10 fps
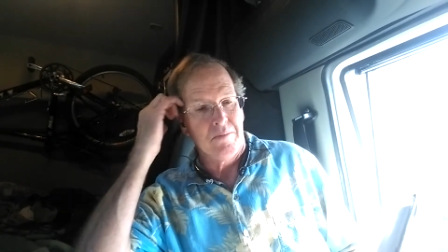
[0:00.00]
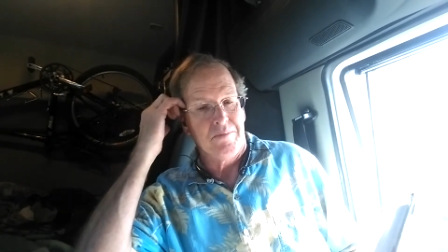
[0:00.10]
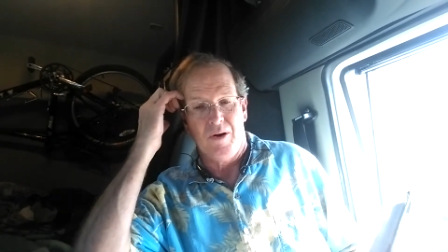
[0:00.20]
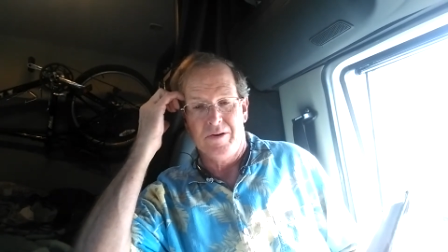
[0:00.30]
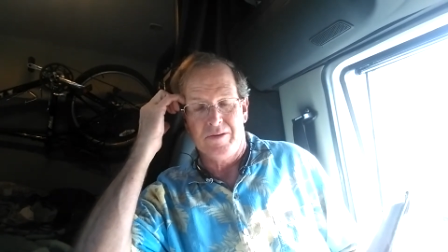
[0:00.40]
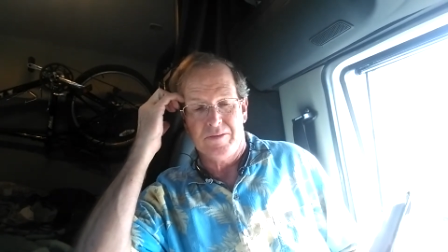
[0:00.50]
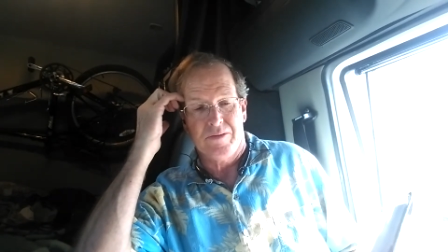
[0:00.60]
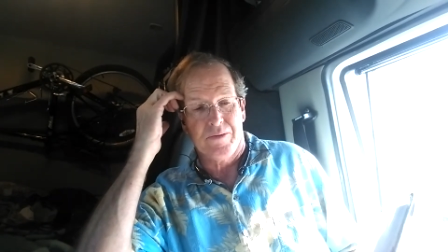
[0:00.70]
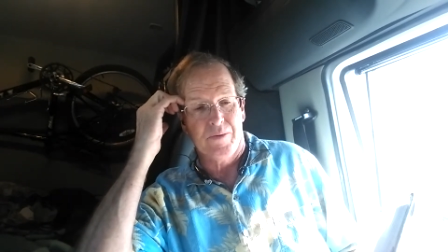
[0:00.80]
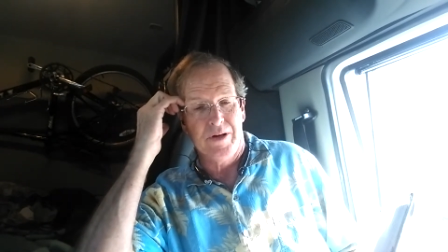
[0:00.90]
Part
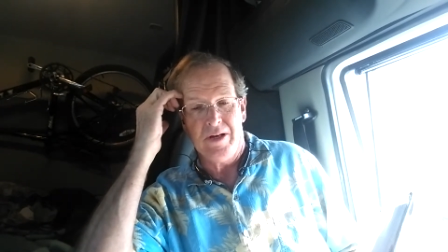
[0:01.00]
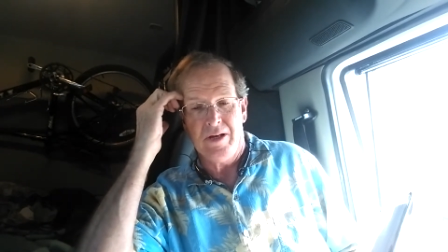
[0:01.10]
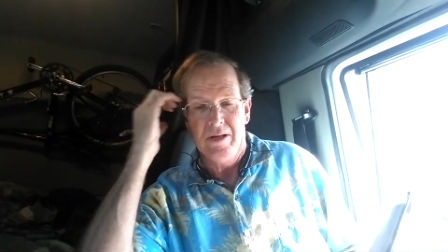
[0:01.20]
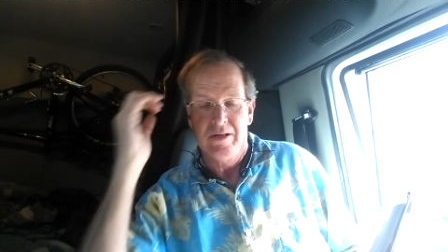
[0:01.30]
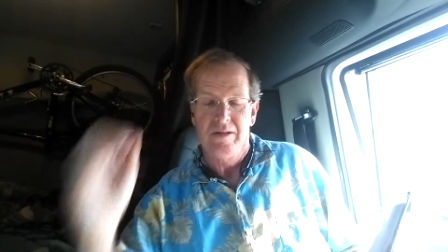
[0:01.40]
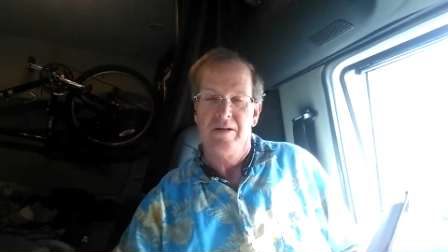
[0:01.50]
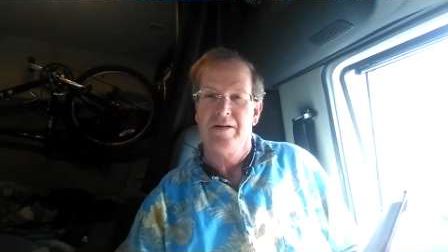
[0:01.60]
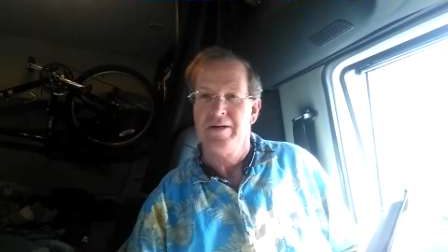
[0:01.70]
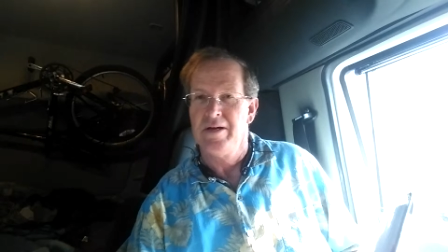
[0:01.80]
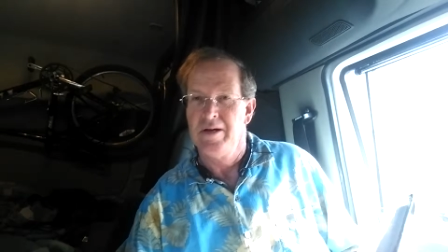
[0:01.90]
3,
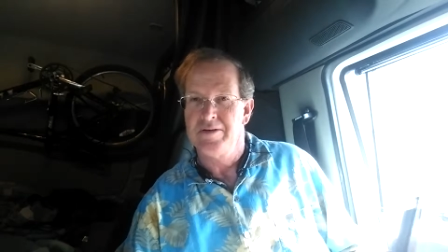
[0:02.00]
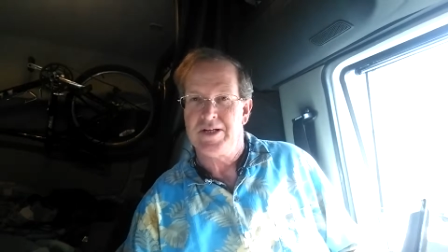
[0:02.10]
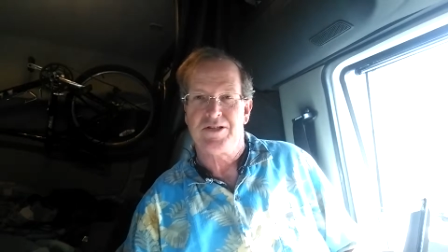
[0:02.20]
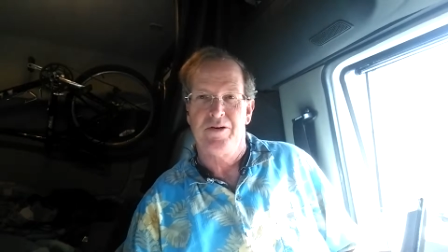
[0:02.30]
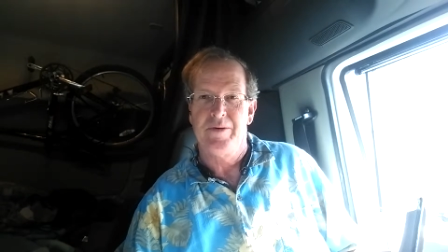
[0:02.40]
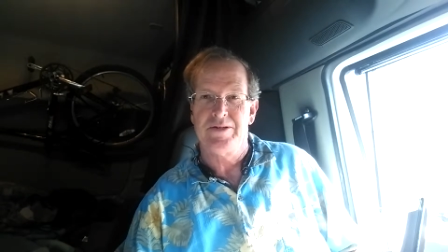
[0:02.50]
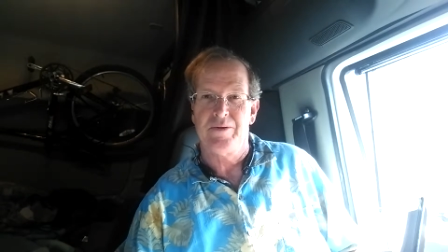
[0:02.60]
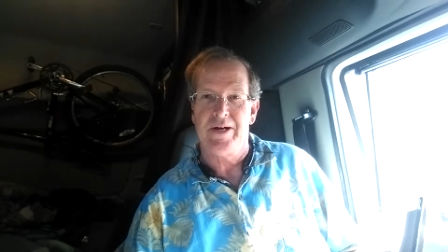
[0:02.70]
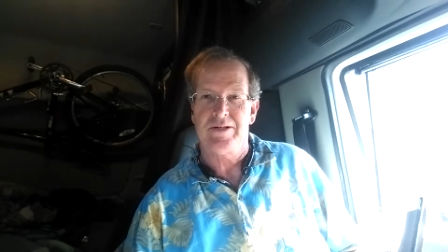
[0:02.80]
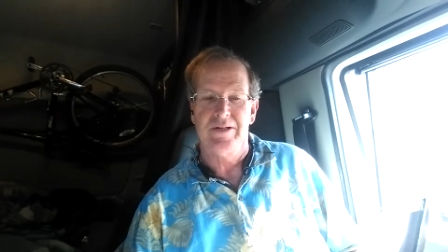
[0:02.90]
uh, Section on
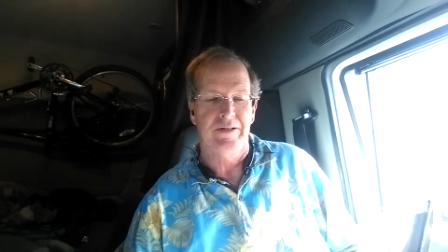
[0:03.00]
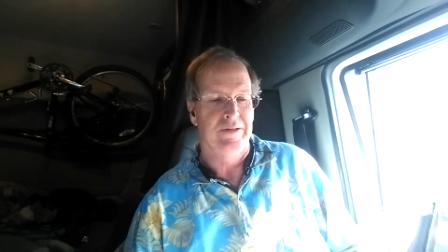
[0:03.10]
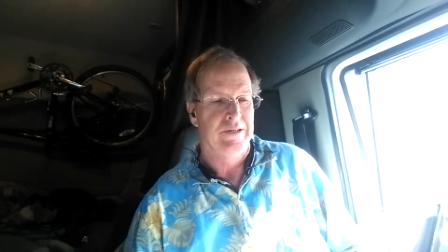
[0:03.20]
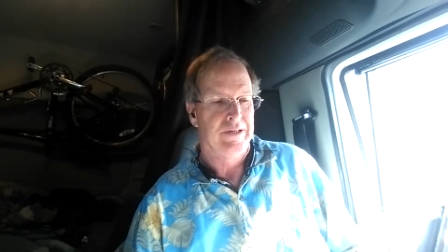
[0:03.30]
Resurrection,